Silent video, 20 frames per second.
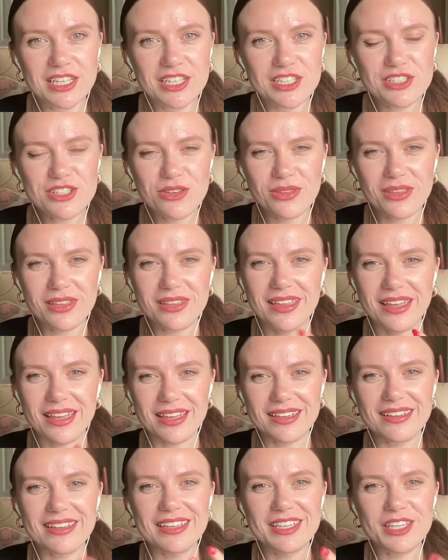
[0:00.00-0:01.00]
so that
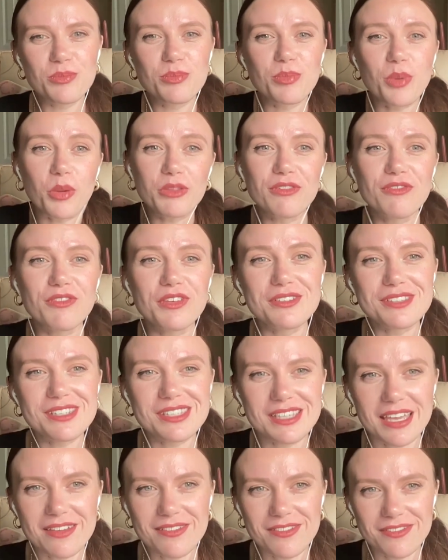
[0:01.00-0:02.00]
like you both feel
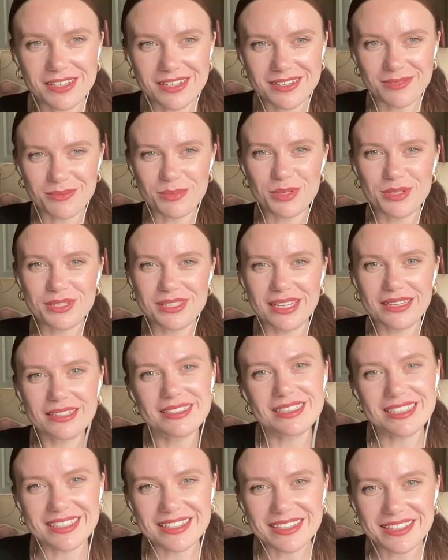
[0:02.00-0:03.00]
safe in
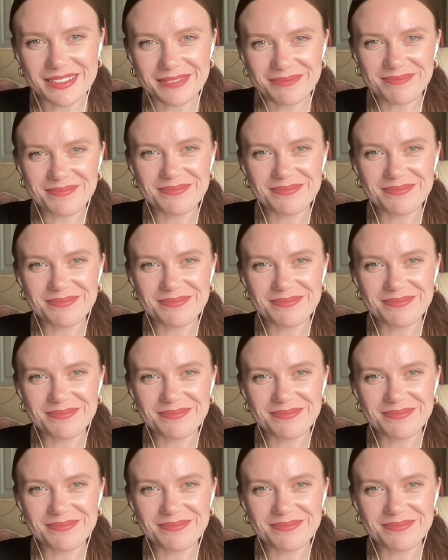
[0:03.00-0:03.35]
presenting the